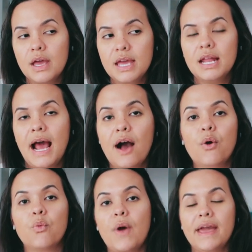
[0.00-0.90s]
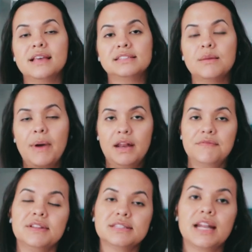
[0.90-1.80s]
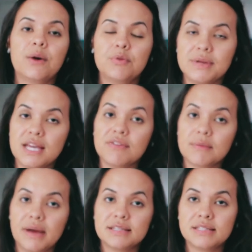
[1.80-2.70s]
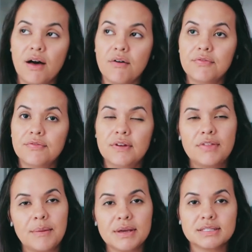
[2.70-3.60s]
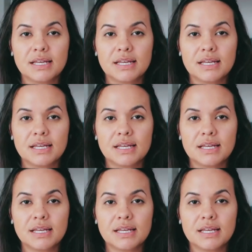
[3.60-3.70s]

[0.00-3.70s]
it outweighs the benefits that I would be giving myself, if that makes